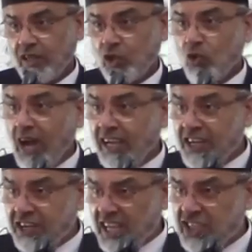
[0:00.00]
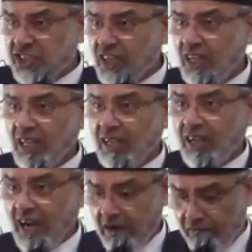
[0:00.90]
You know, I intentionally,
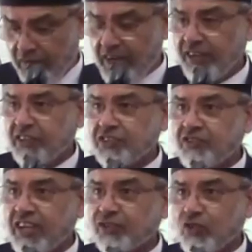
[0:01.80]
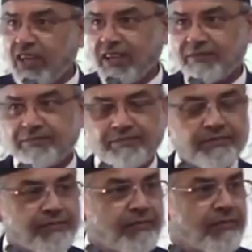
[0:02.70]
I wear this dress today.
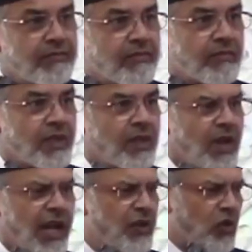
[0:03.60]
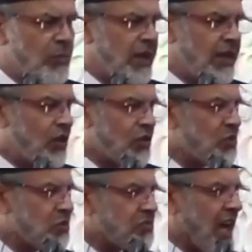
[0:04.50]
I normally don't
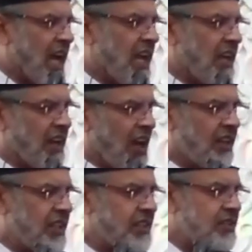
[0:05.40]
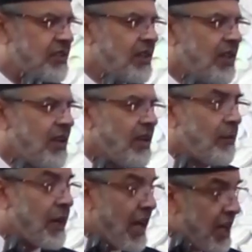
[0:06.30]
do tie and all this,
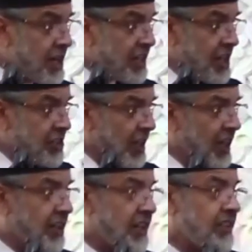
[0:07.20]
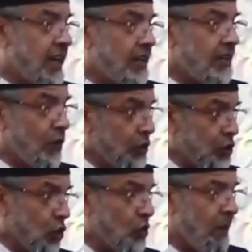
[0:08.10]
but I intentionally did that for
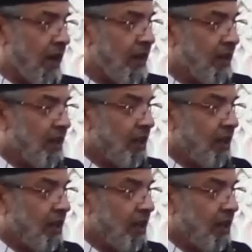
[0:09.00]
this khutbah.